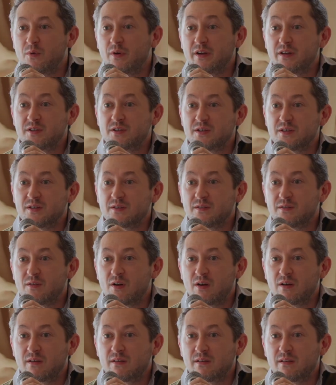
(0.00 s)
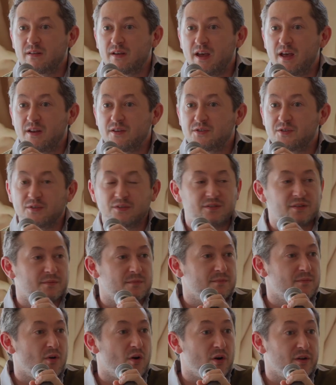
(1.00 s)
wanting to enter
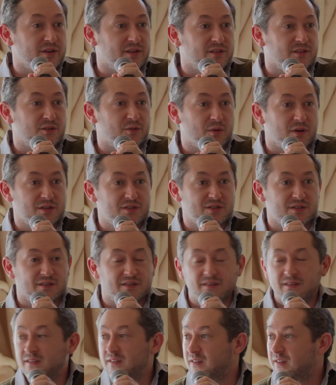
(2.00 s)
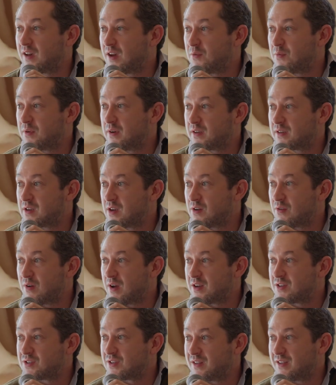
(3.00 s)
some audience questions. I want to
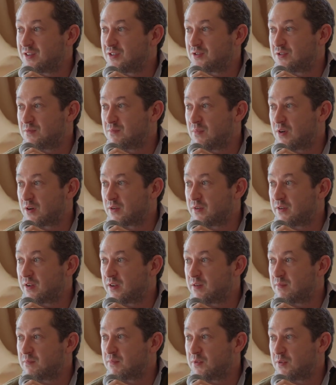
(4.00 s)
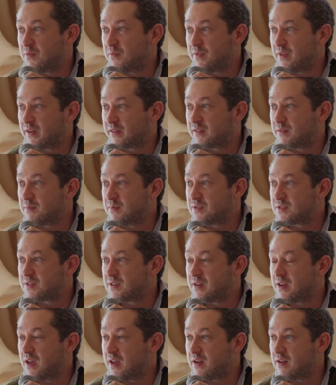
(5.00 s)
congratulate you, Marguerite, on a beautiful
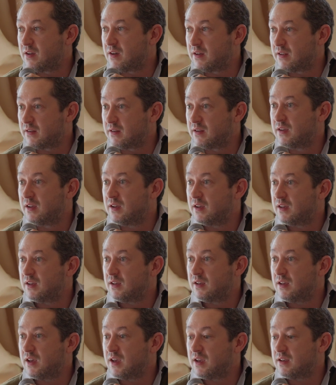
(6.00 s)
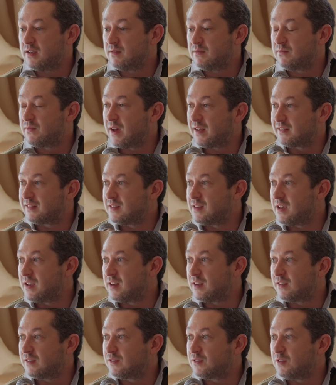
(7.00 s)
exhibition and on a
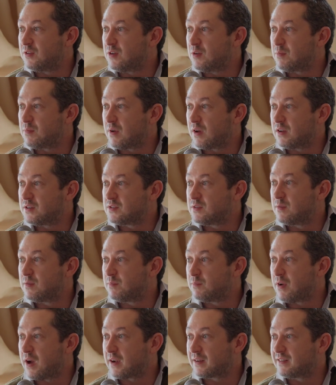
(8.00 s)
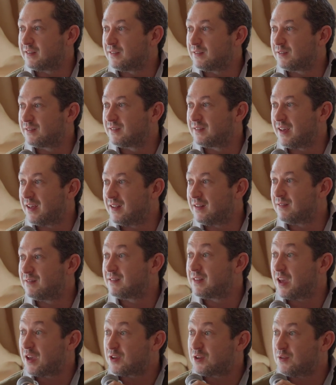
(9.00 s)
fascinating studio practice.
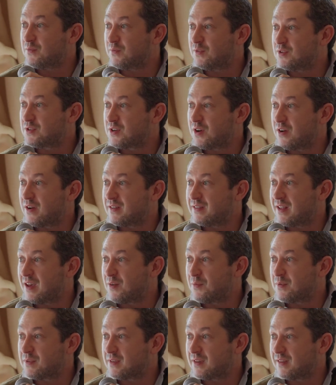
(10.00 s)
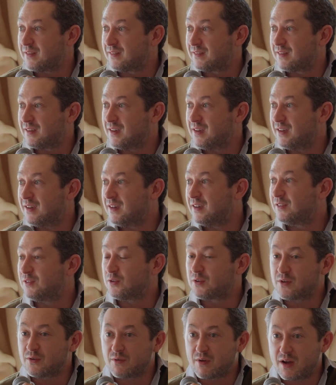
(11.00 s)
And thank you for sharing that with us.
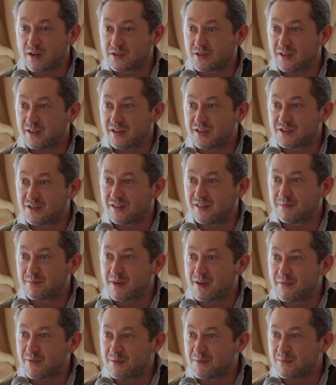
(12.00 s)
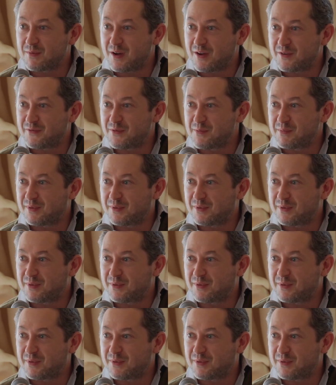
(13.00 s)
So congratulations. May I have a round of